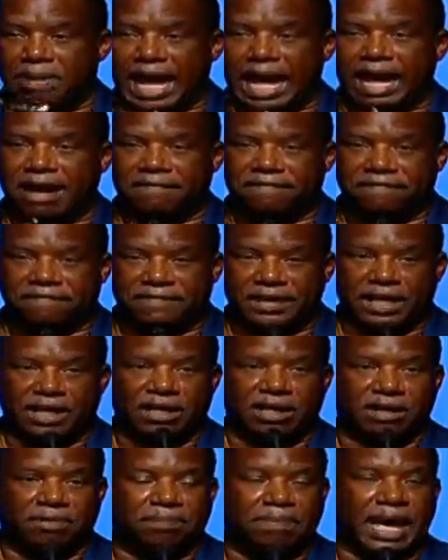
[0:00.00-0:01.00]
by a
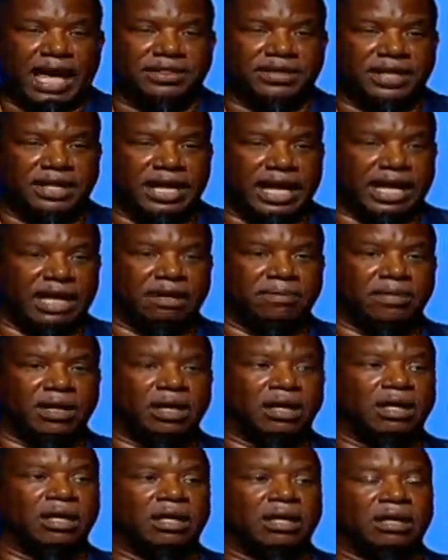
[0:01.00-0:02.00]
fella by the name
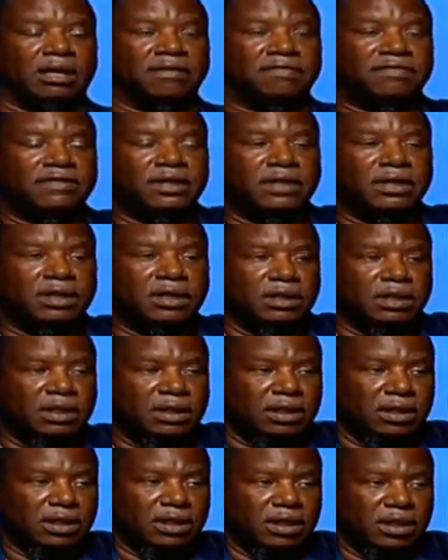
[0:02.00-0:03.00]
of
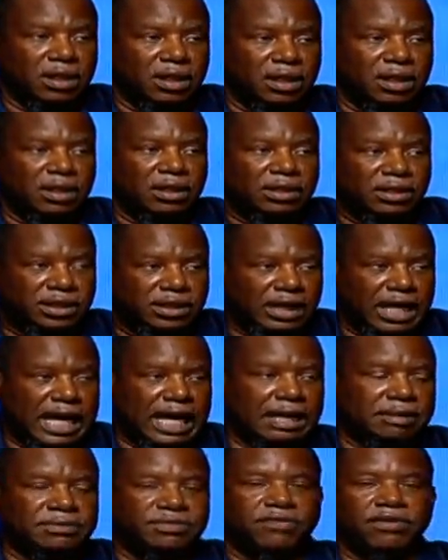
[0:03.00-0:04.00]

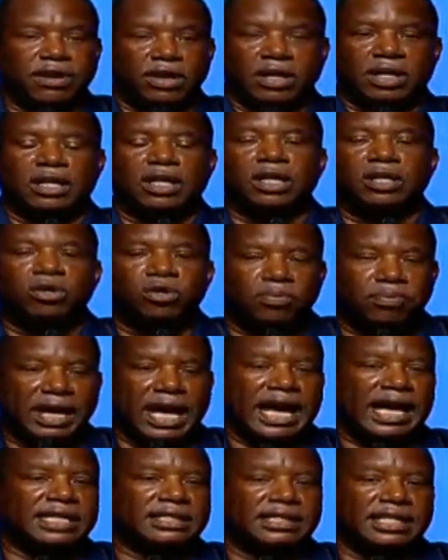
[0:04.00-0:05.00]
James. Very good. You
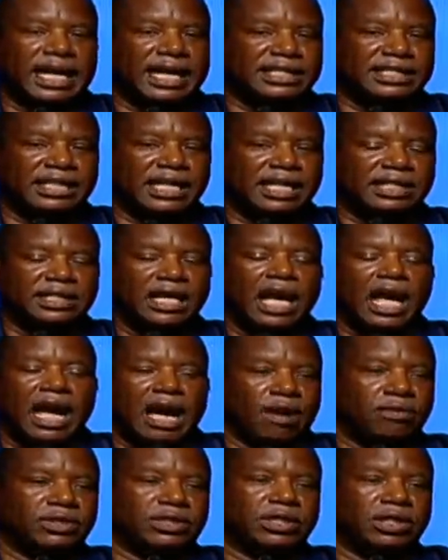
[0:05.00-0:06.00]
passed that test.
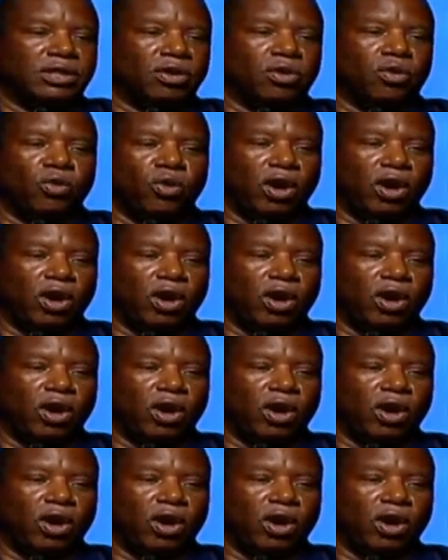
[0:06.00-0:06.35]
I was a little